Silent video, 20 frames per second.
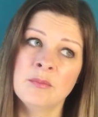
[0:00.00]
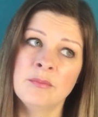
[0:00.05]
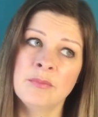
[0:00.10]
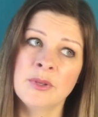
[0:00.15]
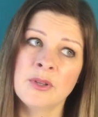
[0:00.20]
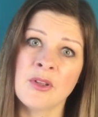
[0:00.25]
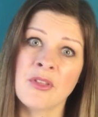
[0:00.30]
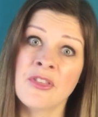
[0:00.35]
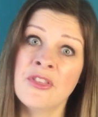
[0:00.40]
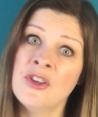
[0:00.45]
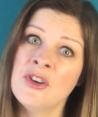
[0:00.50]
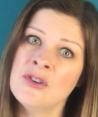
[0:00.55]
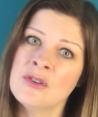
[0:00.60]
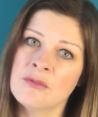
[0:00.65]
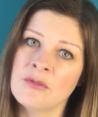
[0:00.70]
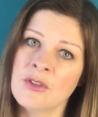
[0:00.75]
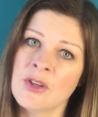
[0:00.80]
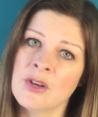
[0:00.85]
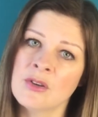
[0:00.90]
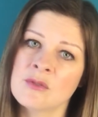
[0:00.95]
but a third
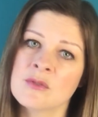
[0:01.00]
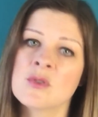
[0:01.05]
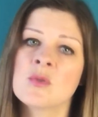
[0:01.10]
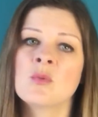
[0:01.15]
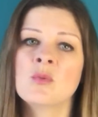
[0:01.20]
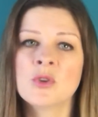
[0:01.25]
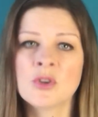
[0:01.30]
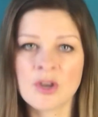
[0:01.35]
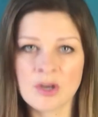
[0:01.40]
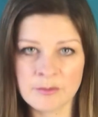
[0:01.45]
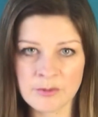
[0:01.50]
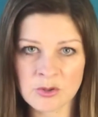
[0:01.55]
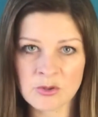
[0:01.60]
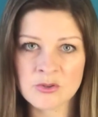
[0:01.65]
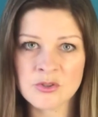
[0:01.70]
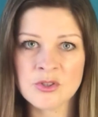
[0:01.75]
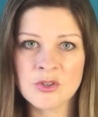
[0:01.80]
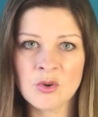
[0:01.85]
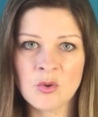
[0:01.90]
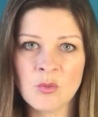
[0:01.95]
of those would come
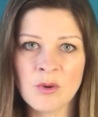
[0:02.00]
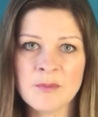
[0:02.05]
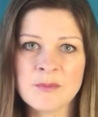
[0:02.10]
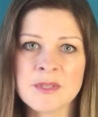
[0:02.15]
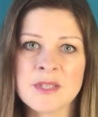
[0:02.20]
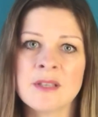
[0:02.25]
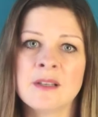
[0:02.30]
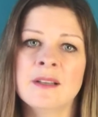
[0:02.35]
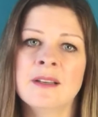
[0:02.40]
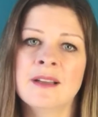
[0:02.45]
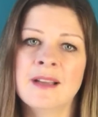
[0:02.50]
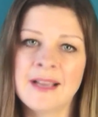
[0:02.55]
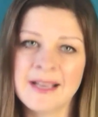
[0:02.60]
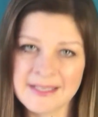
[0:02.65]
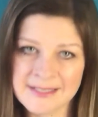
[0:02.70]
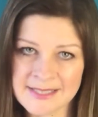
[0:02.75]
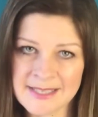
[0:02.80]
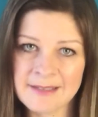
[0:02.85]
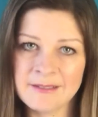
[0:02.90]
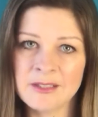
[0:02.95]
across to your website
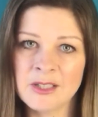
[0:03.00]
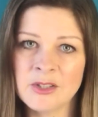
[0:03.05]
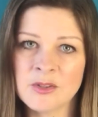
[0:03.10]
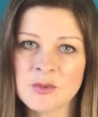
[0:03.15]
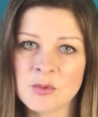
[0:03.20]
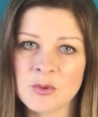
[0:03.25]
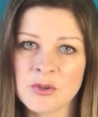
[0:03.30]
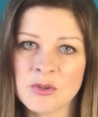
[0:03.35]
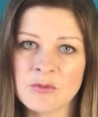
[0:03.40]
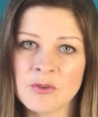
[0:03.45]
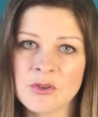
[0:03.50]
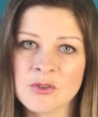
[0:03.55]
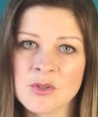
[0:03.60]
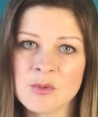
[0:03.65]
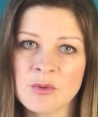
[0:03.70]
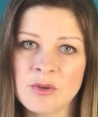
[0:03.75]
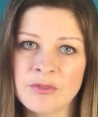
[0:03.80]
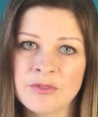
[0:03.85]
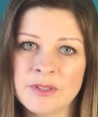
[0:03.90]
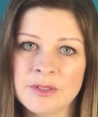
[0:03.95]
and download what you've got
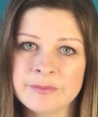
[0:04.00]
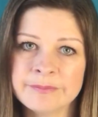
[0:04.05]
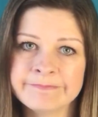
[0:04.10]
to offer.